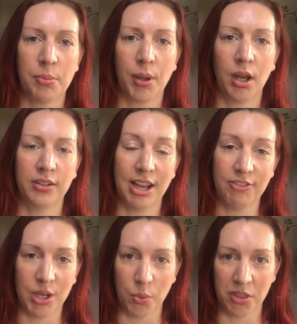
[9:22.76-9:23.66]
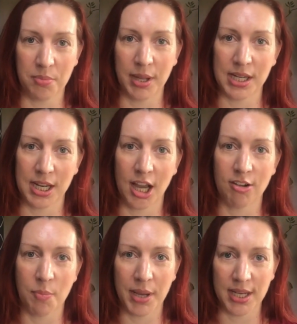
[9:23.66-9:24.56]
are definitely worth the money in our
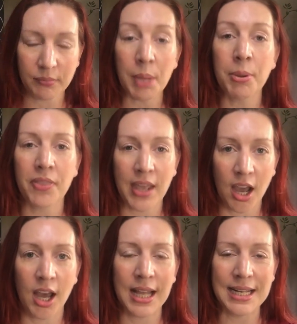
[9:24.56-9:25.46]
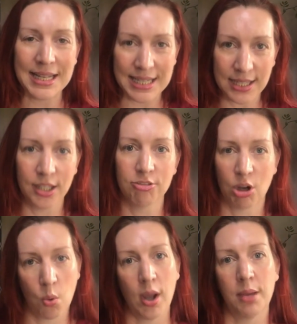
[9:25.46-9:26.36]
opinion. But they are a legal
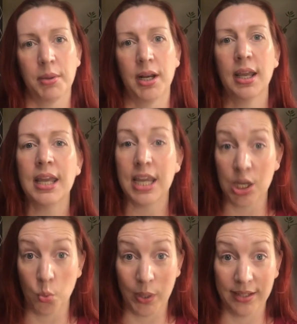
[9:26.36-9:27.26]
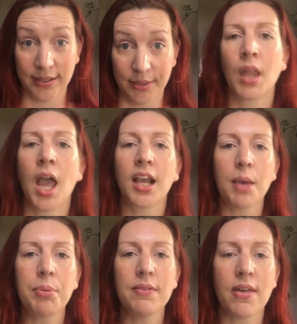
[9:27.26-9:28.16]
requirement in winter. A
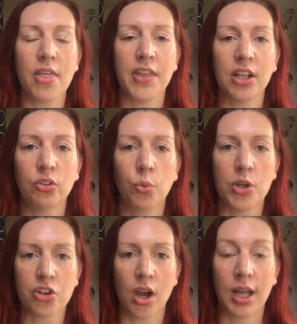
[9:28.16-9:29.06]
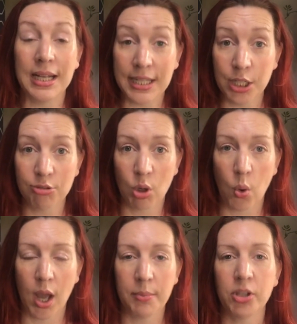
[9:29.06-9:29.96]
couple of other things which are legal
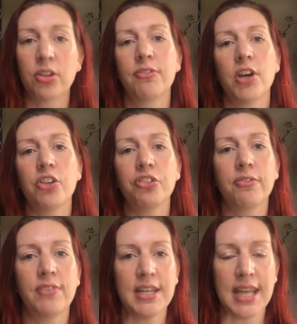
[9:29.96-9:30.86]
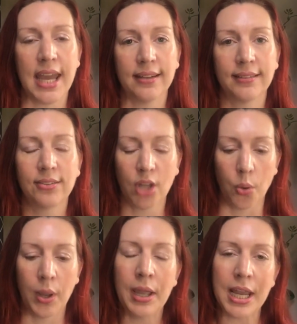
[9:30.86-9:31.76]
requirements. The first are vignettes. So
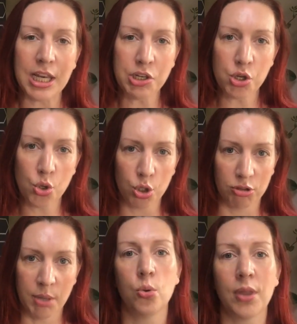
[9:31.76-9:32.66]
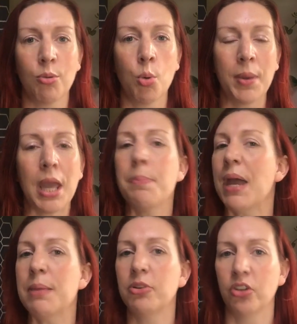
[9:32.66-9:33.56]
in Europe there will be a
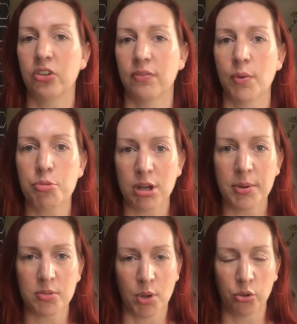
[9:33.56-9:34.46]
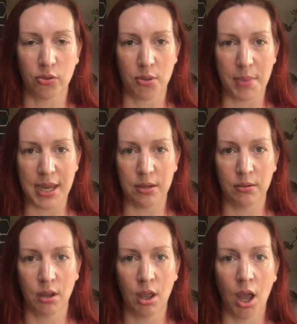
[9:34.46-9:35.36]
payment system for pretty much most of the main
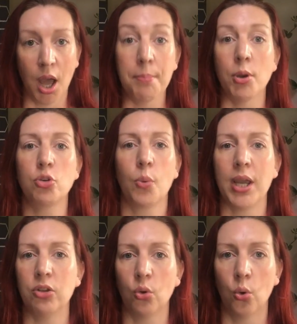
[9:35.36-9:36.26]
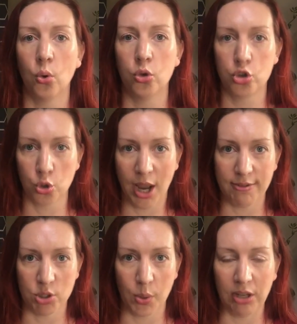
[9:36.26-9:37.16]
motorways or dual
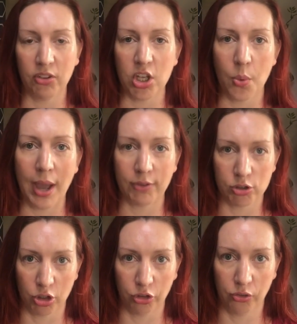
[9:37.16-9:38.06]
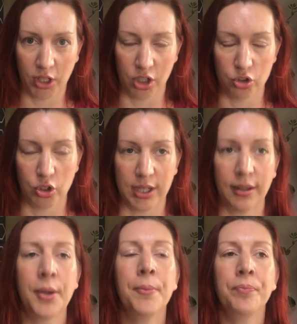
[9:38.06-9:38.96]
carriageways that you have across the country.
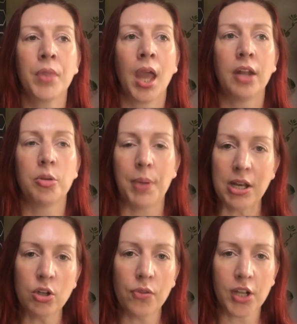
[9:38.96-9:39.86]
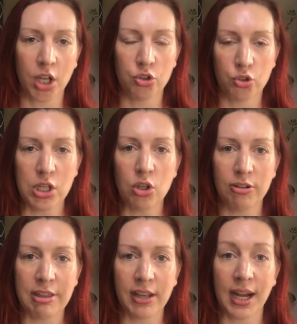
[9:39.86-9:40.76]
Depending on the country, you're
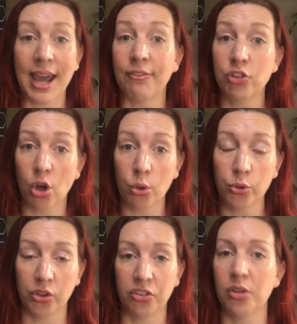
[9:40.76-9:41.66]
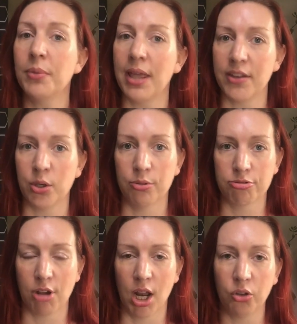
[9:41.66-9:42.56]
either going to have toll system like they do in
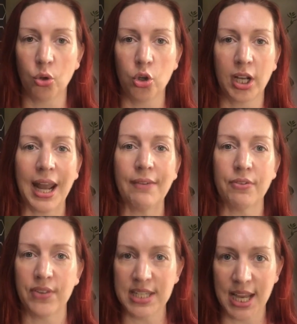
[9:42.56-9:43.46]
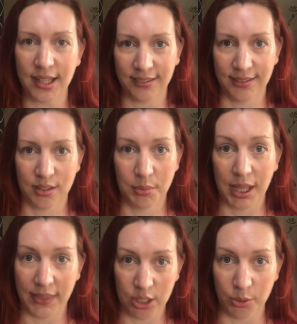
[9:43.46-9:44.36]
France, or you're going to have a vignette system like
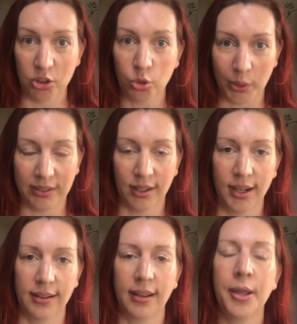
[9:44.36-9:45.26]
they do in Switzerland.